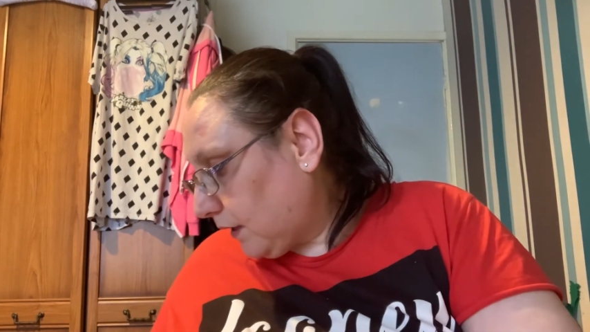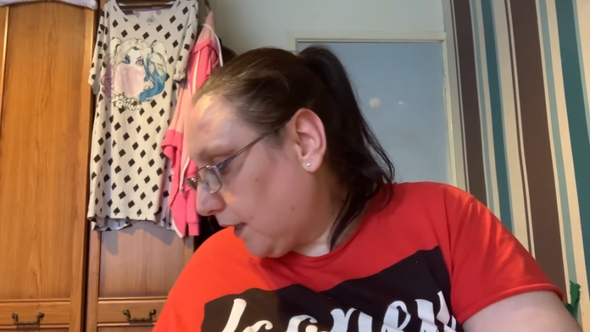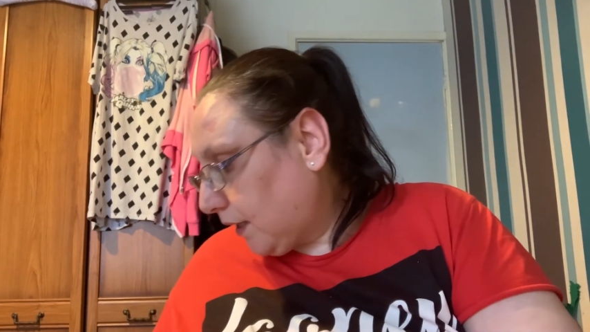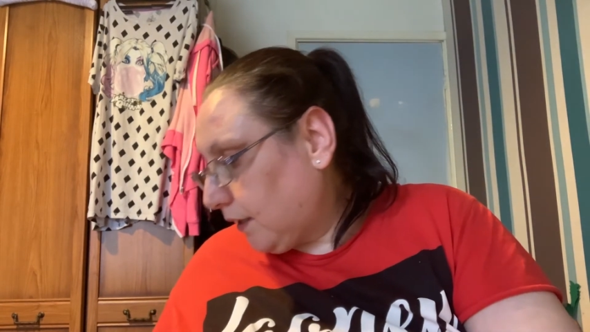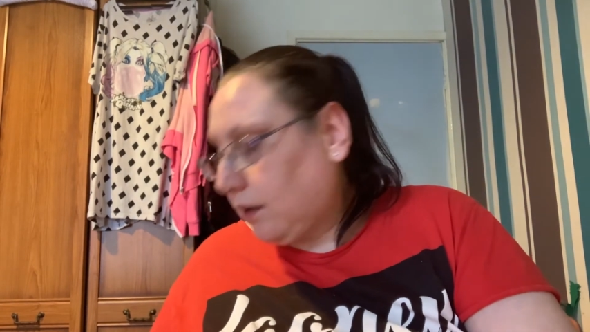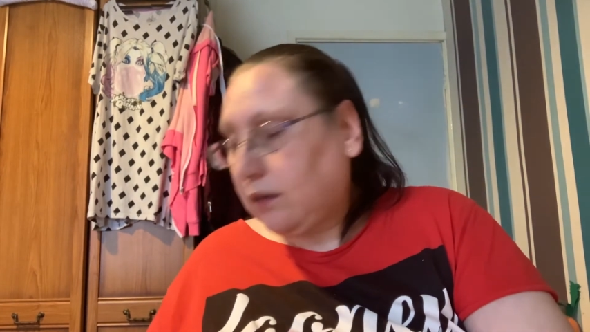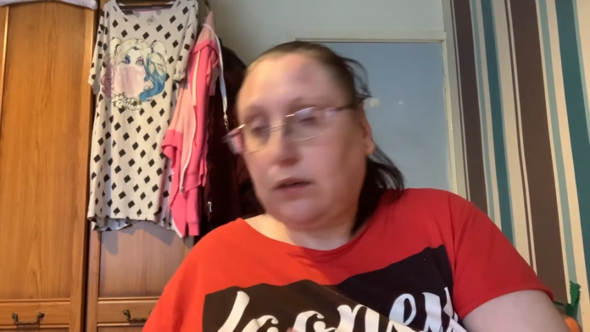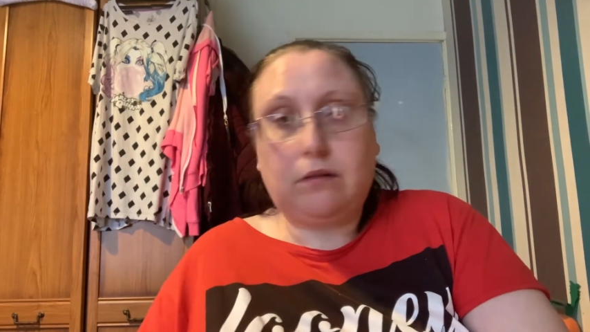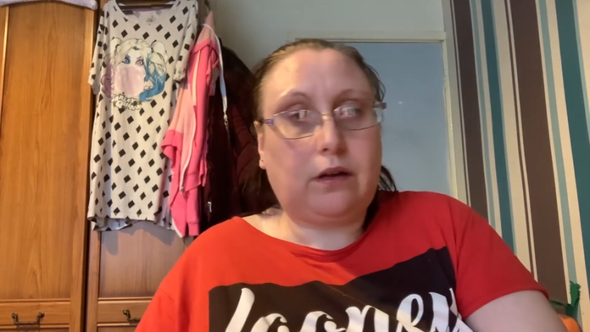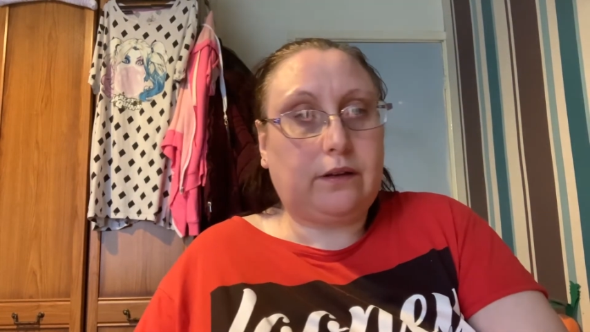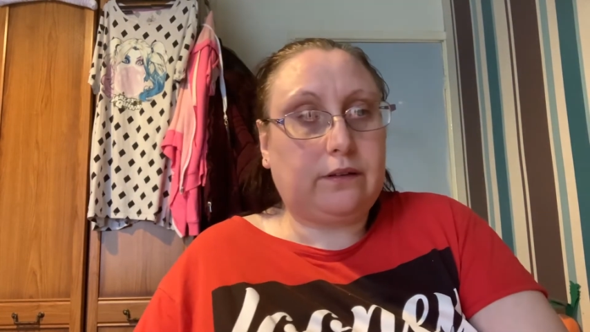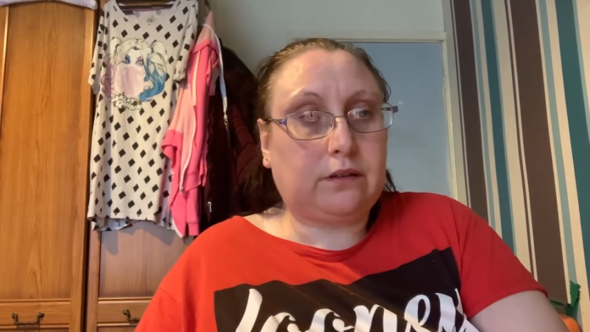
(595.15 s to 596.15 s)
and I
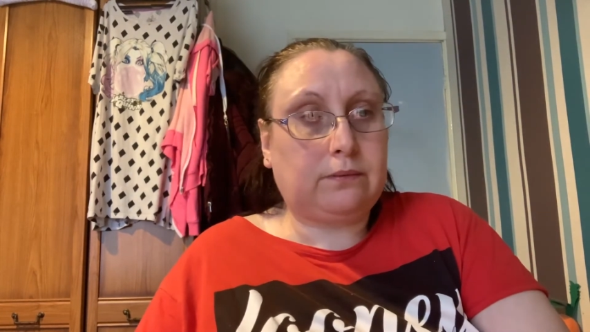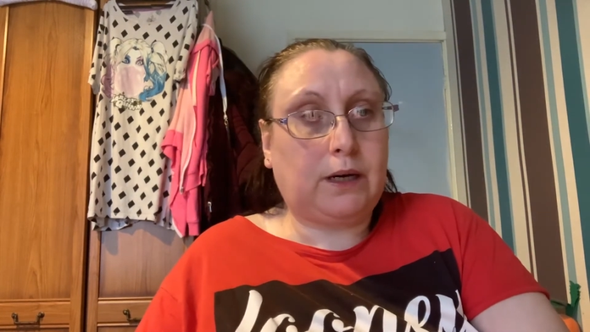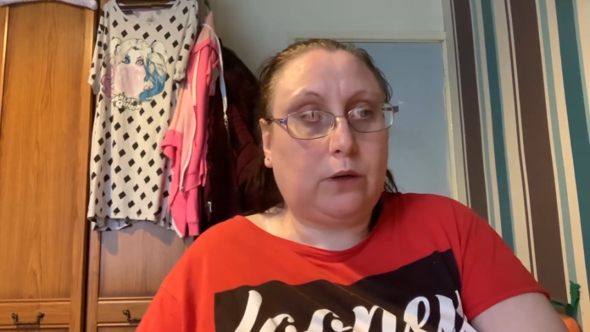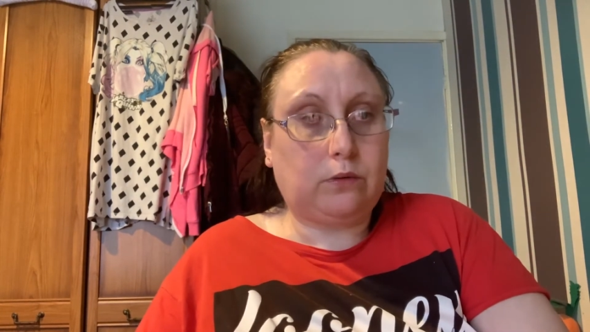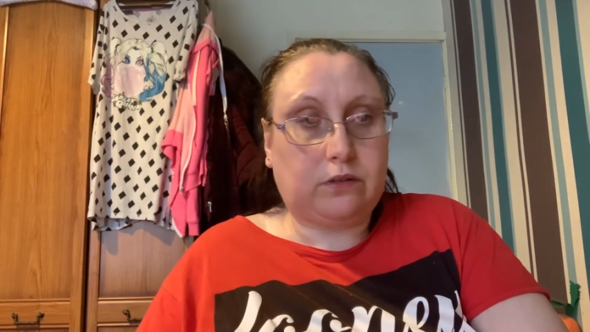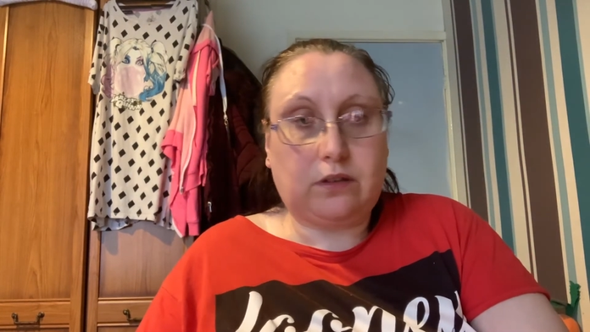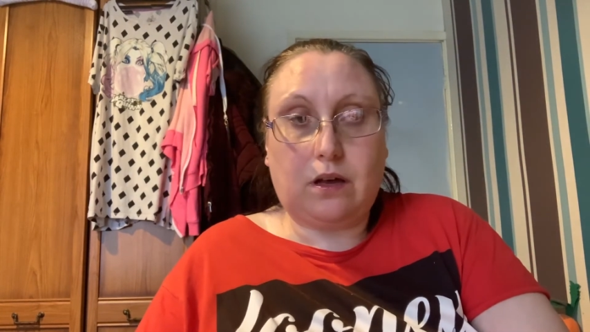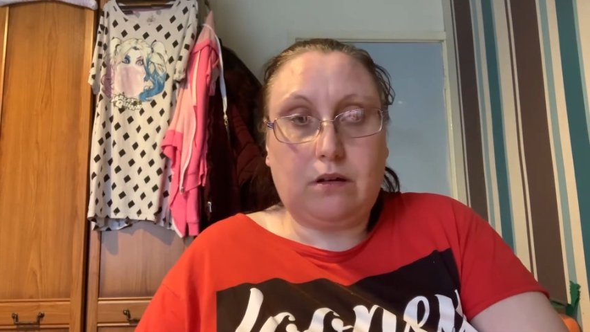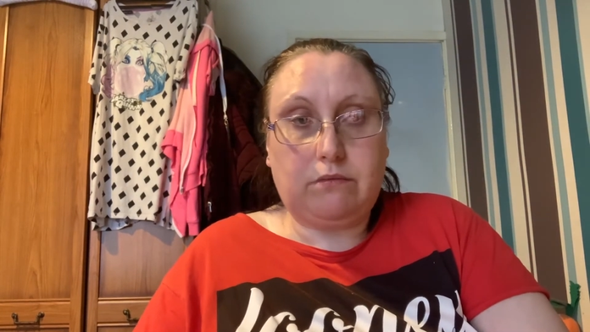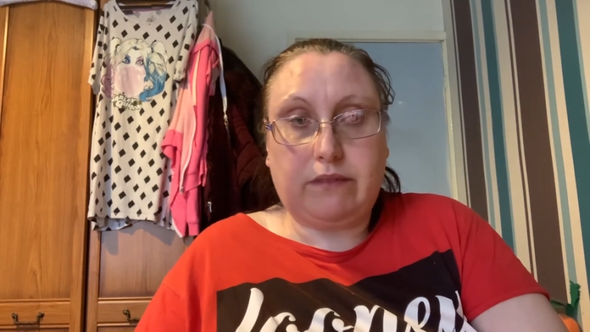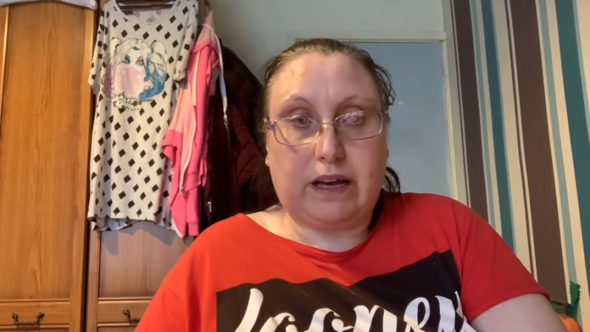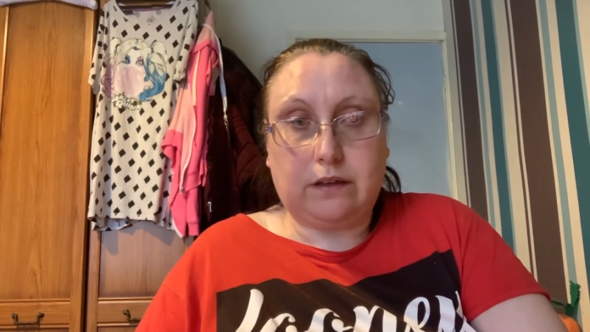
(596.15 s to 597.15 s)
don't like the smell,
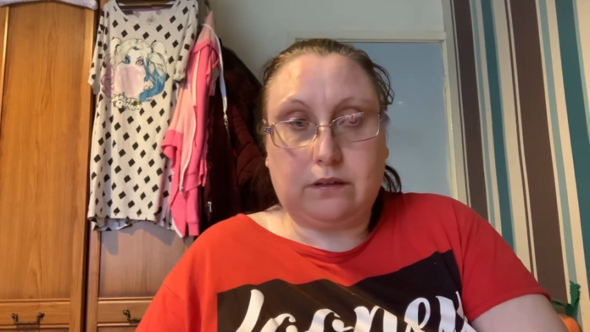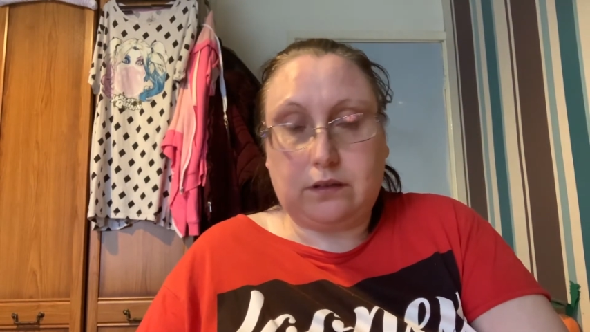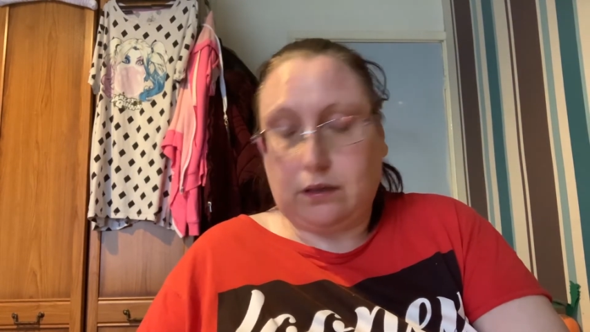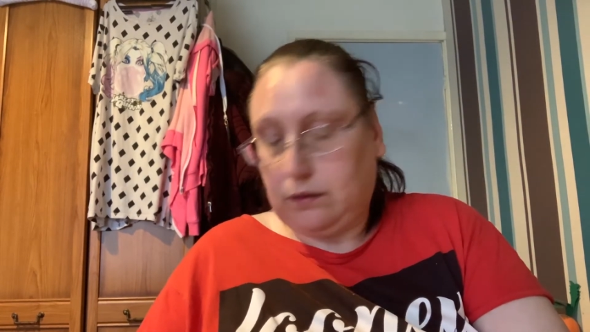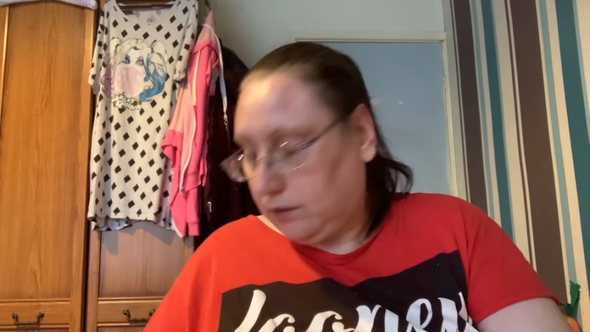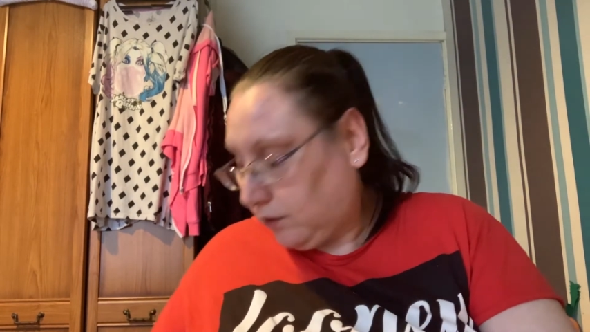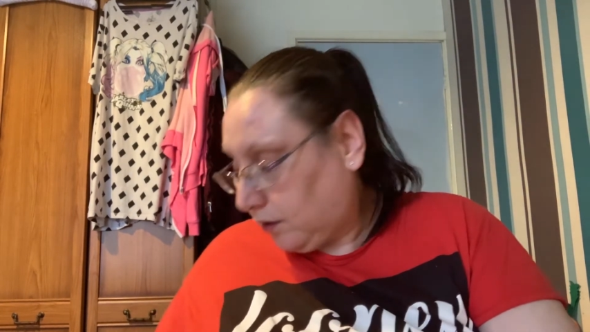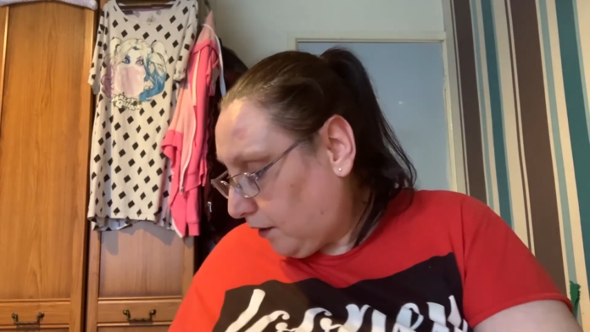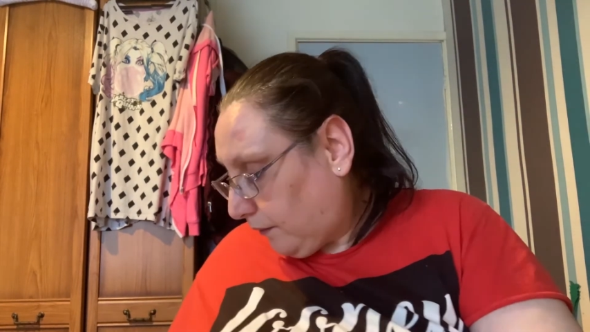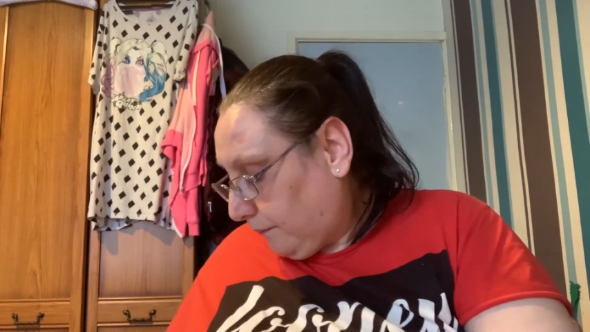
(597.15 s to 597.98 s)
so that's going to go.